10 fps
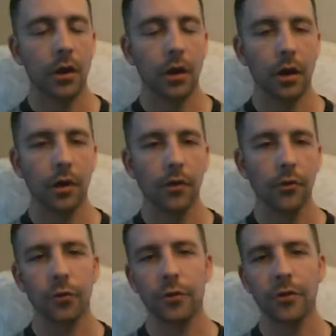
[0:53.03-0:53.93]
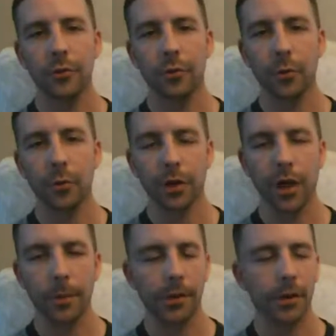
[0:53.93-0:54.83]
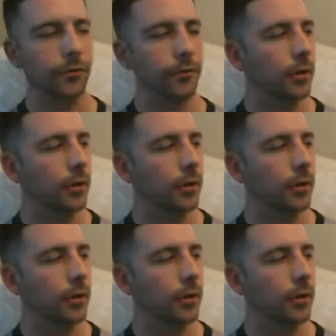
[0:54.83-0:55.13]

It also lists when open gaming is.